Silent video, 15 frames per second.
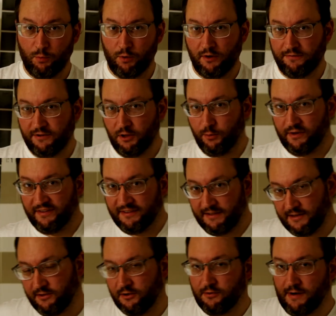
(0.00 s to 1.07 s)
workflow is
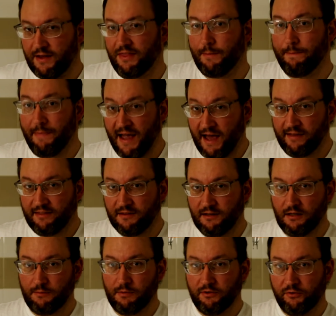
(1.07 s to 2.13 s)
centered around the
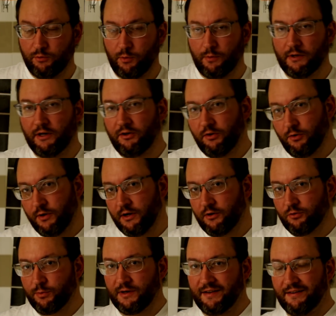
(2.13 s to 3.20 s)
bathtub. So what we're gonna do here
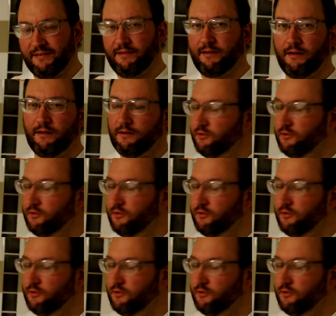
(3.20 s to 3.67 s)
is we're gonna set,